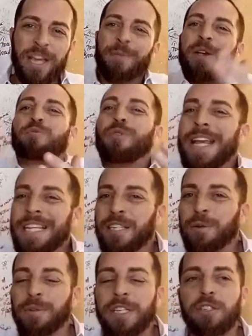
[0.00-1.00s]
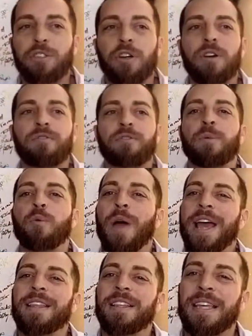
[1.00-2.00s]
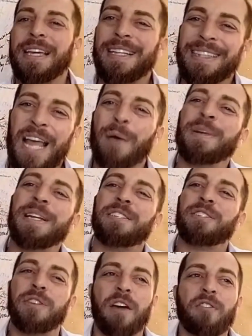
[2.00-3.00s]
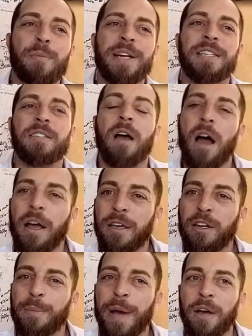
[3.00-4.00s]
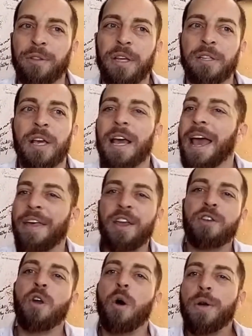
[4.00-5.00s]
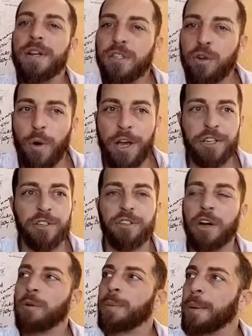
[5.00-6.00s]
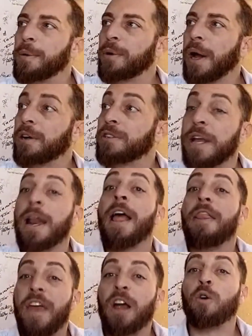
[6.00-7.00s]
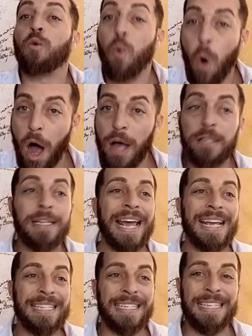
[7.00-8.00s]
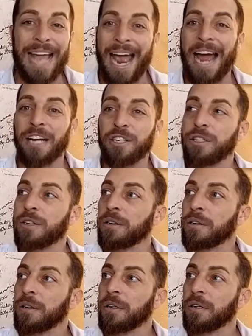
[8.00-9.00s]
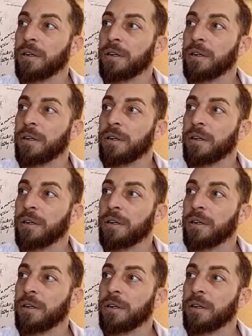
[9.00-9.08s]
We can be reasonably certain from the way that the Lebanese government is talking about this and that no one has questioned general public records that there was a stash